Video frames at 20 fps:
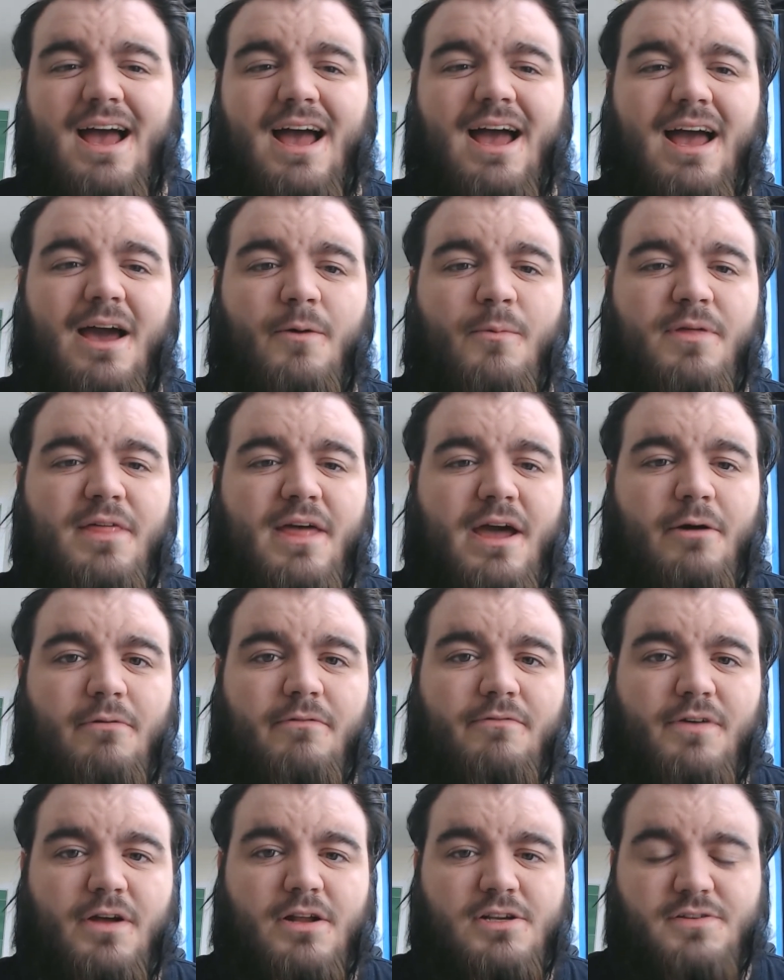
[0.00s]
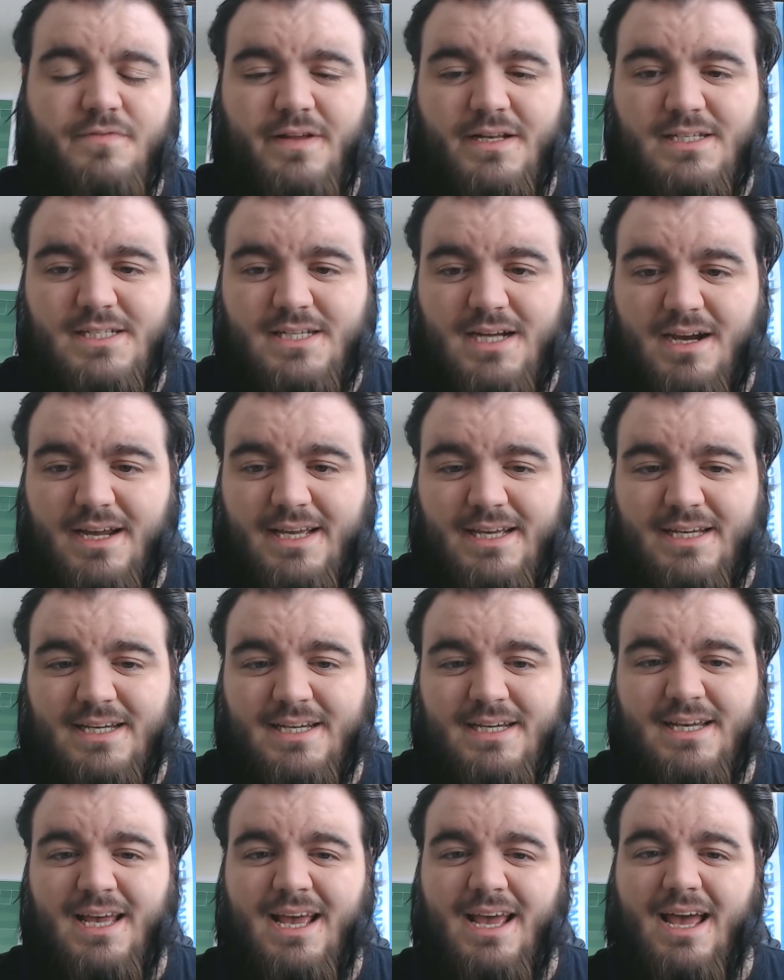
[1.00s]
without Virgil van Dijk.
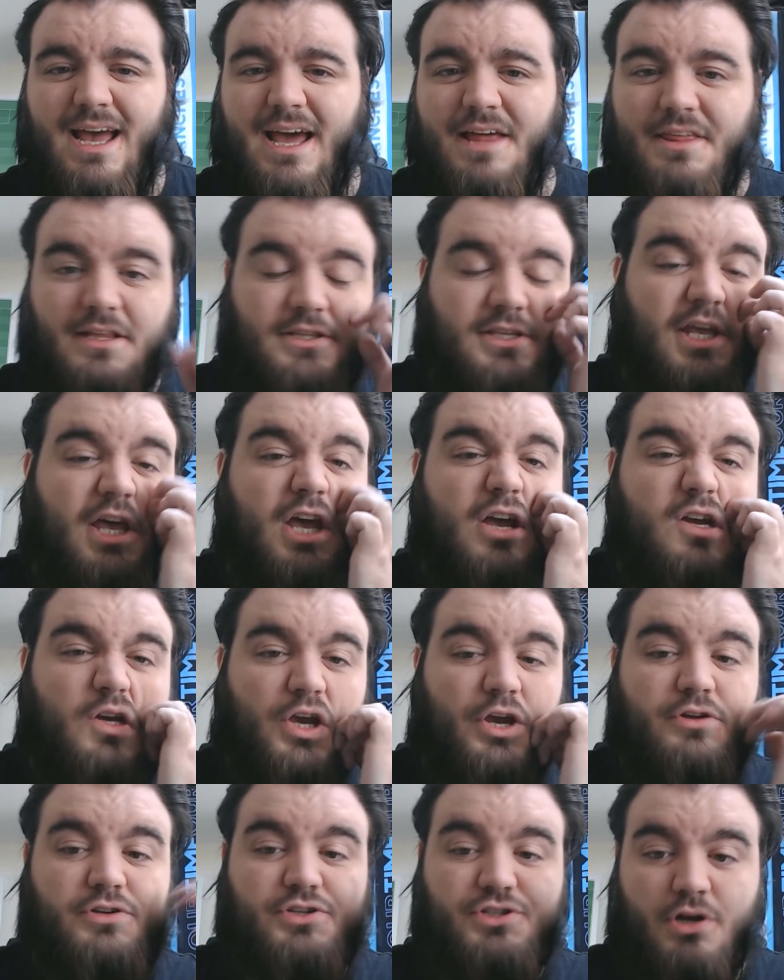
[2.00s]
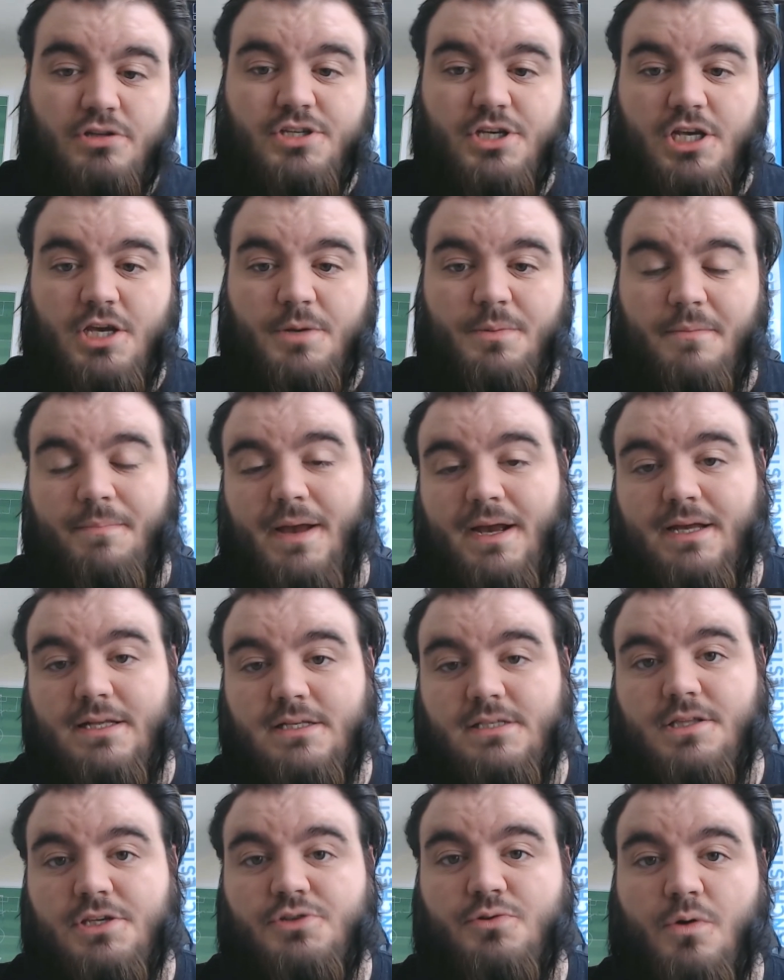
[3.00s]
I think Diogo Jota coming back
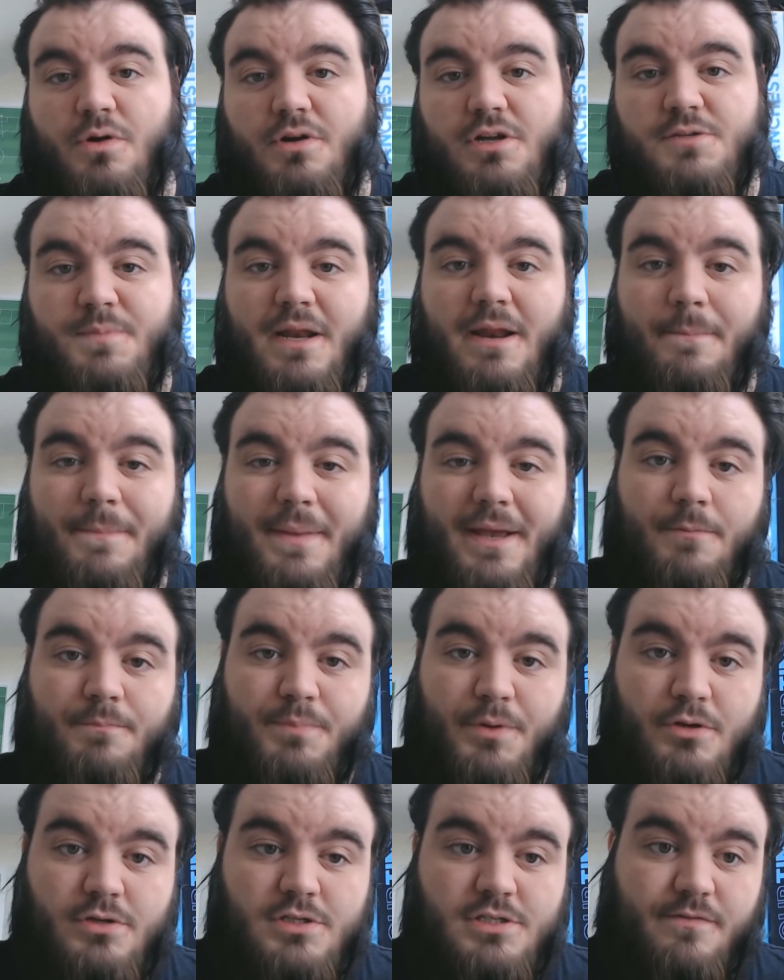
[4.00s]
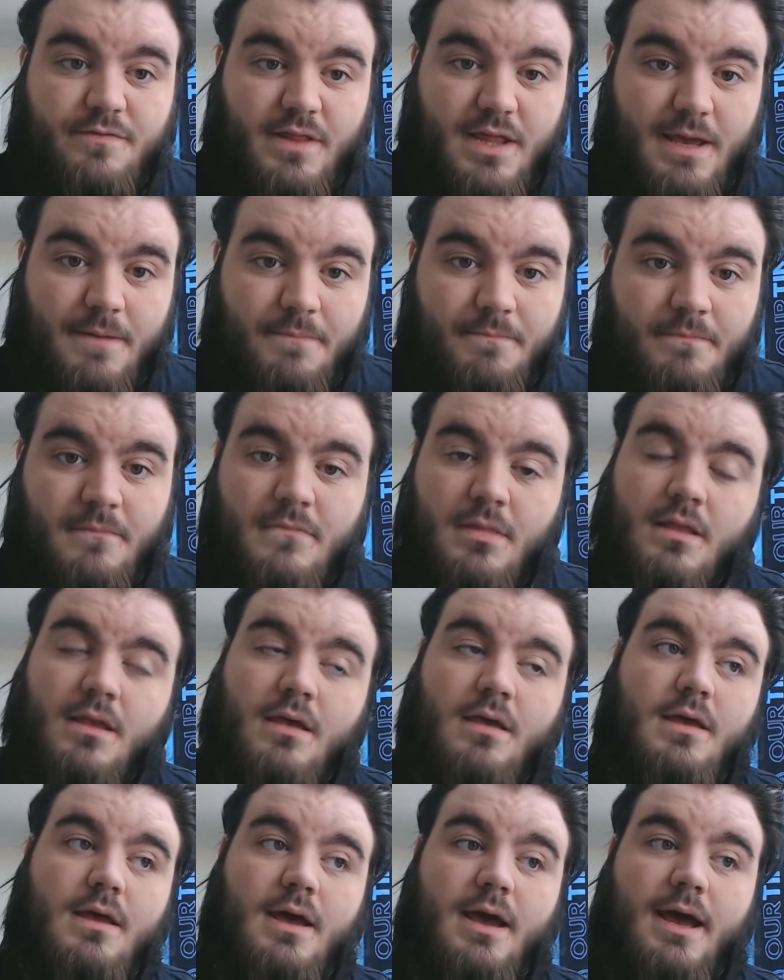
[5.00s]
into the squad has been a big boost for them,
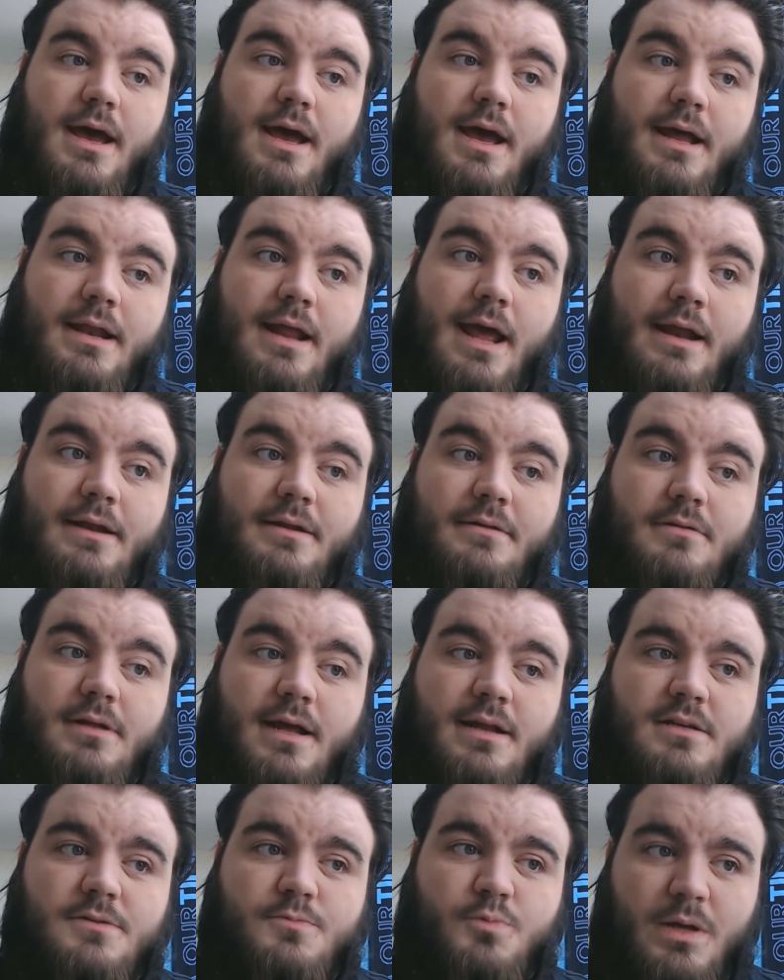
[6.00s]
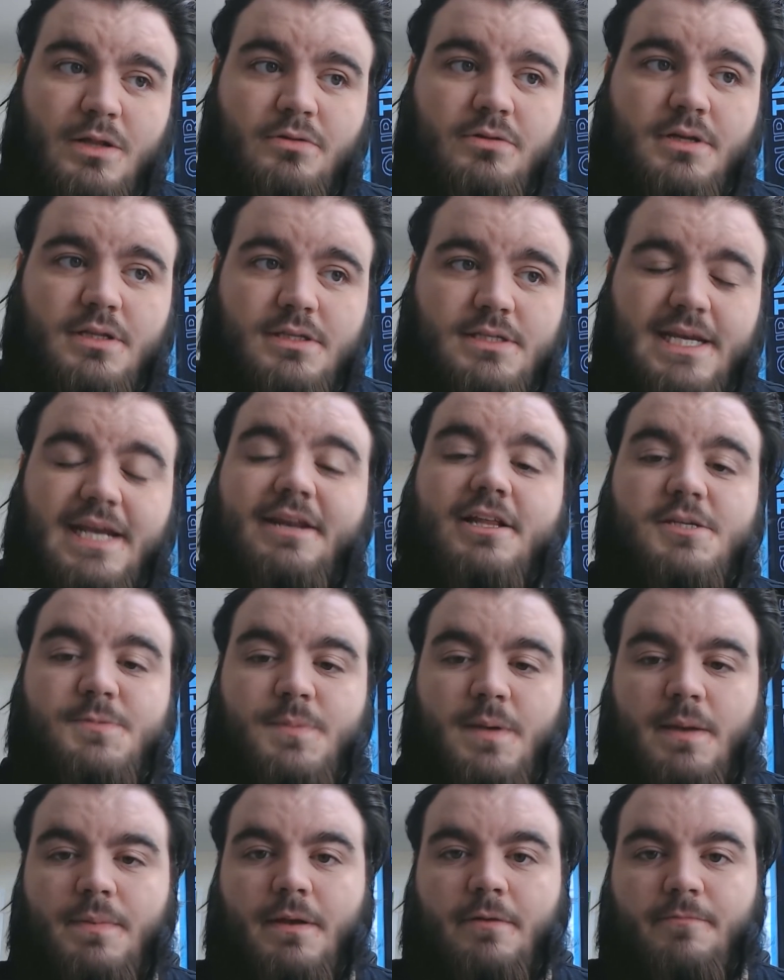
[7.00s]
and will continue to
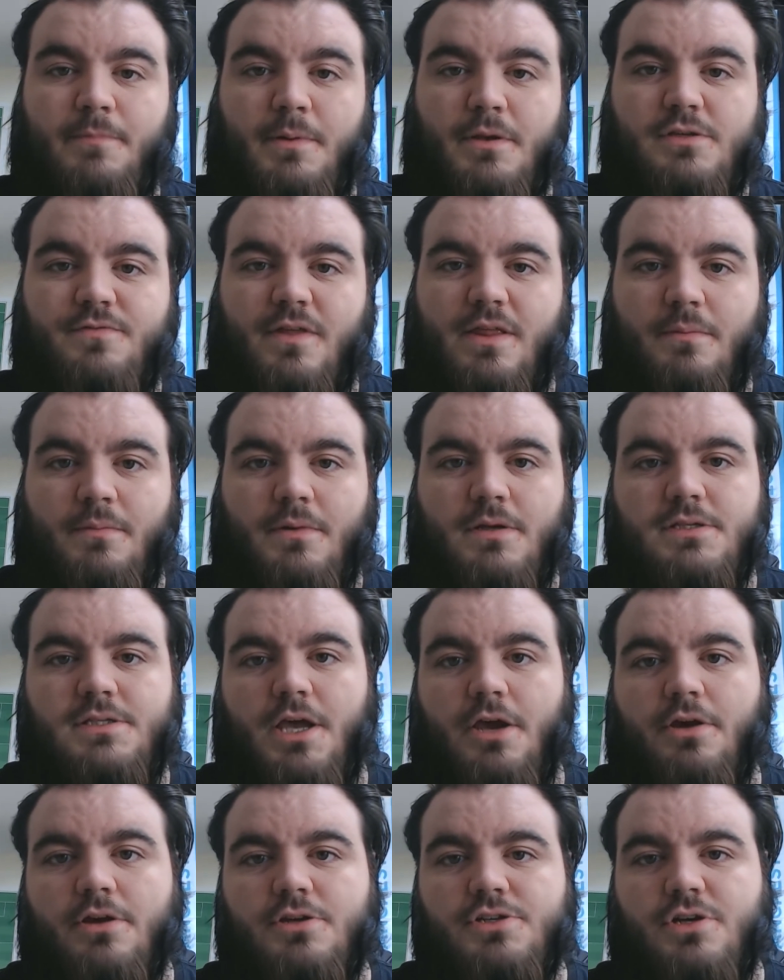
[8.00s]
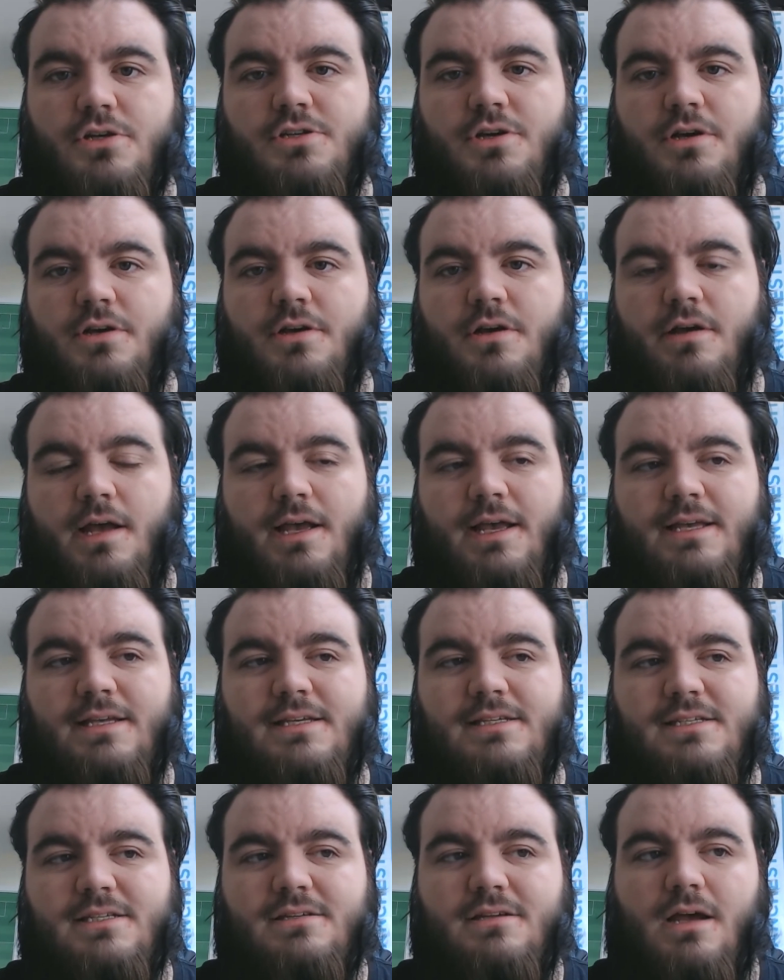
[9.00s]
be a big boost for them, because Diogo Jota
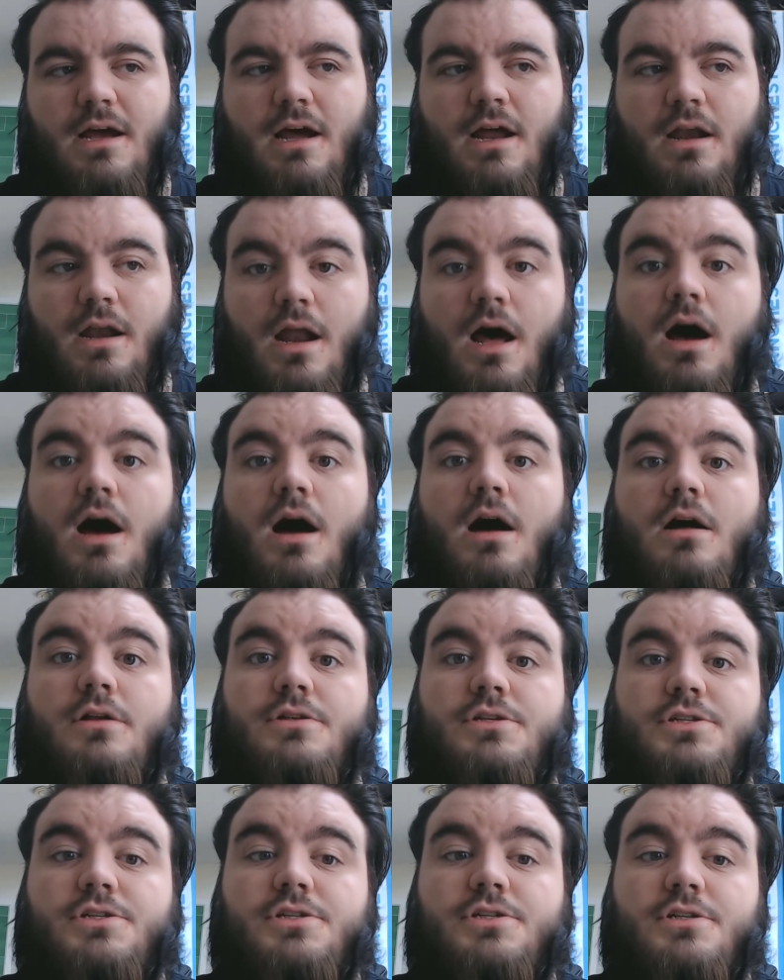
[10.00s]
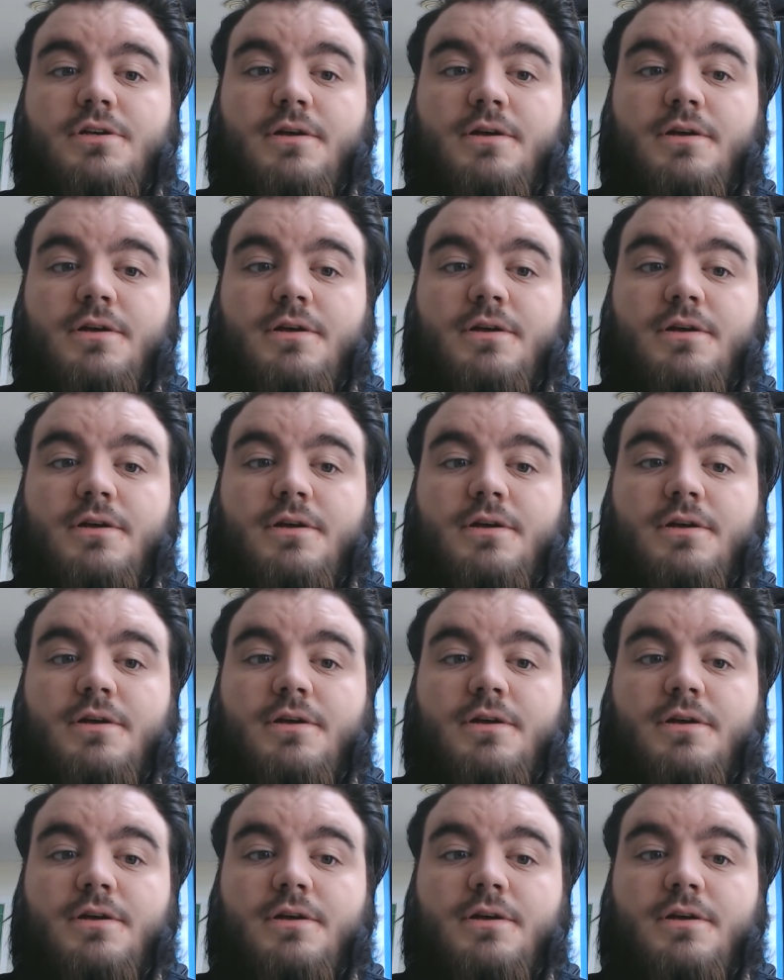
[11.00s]
is a large